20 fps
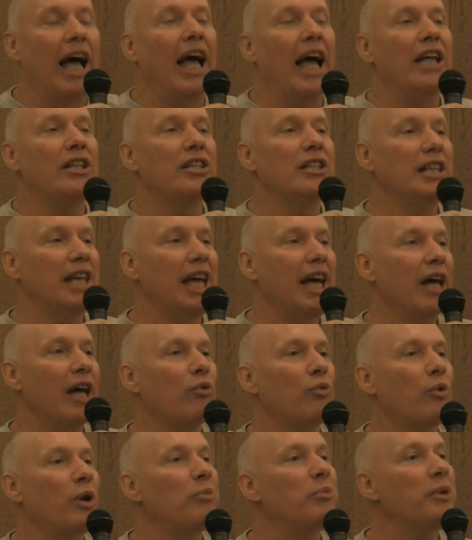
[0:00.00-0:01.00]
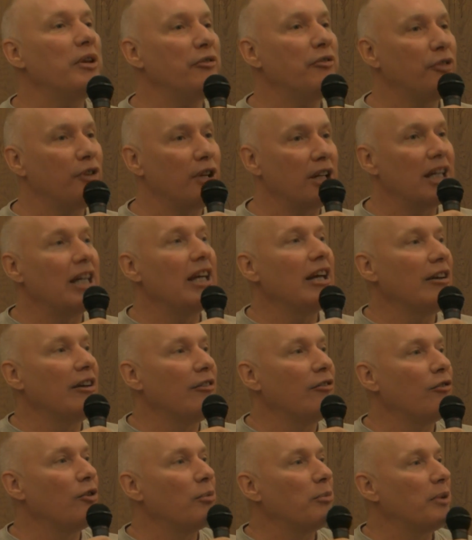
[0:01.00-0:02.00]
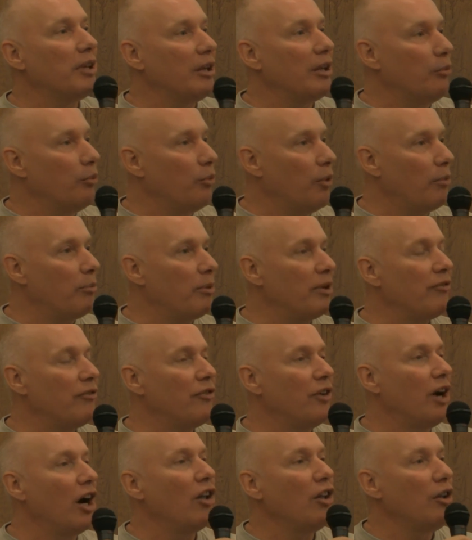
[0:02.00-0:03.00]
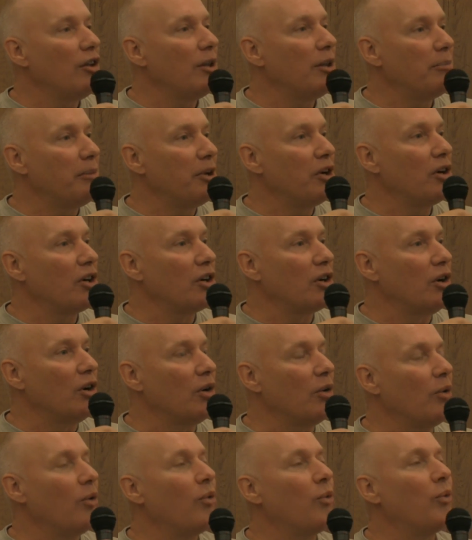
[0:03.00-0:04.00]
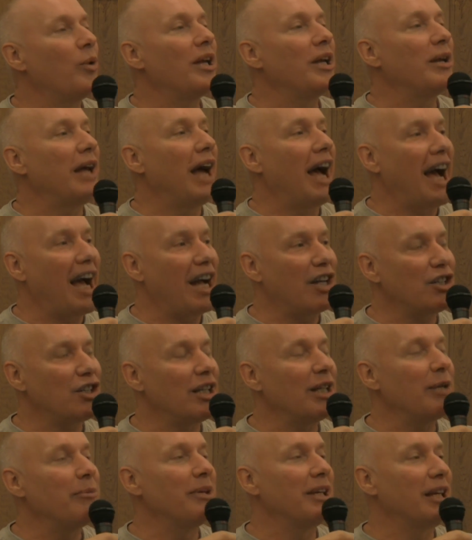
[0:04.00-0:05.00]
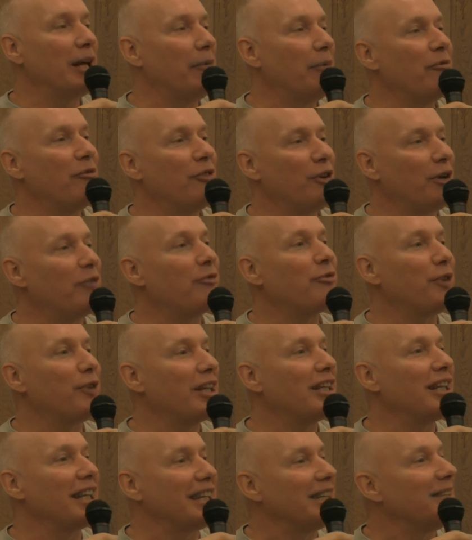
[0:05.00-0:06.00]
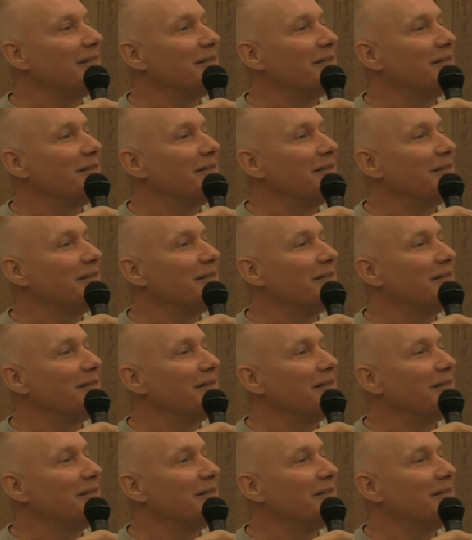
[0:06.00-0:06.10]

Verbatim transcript: And yet, when we forgive, when we, when we follow the miracle, we actually become very friendly.